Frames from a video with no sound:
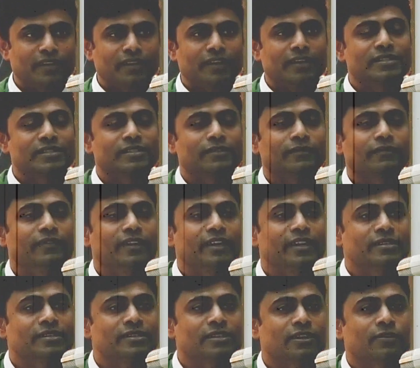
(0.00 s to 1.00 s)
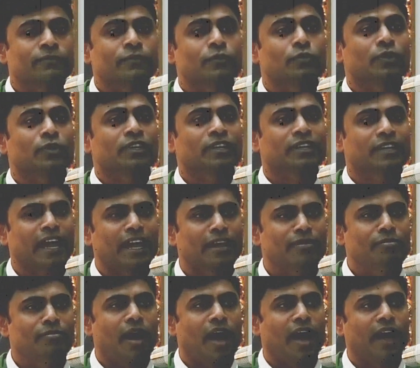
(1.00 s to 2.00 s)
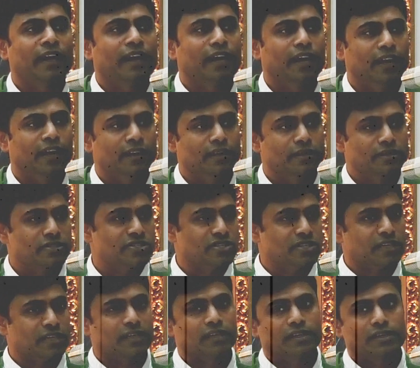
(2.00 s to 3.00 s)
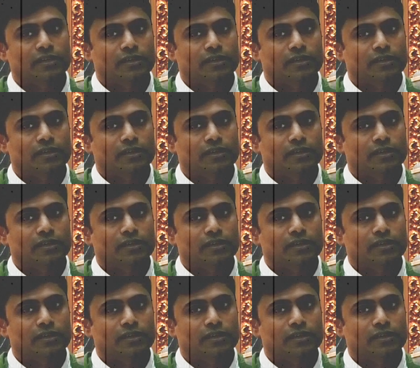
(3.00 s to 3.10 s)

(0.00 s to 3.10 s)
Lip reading: it's a waste of your time and energy.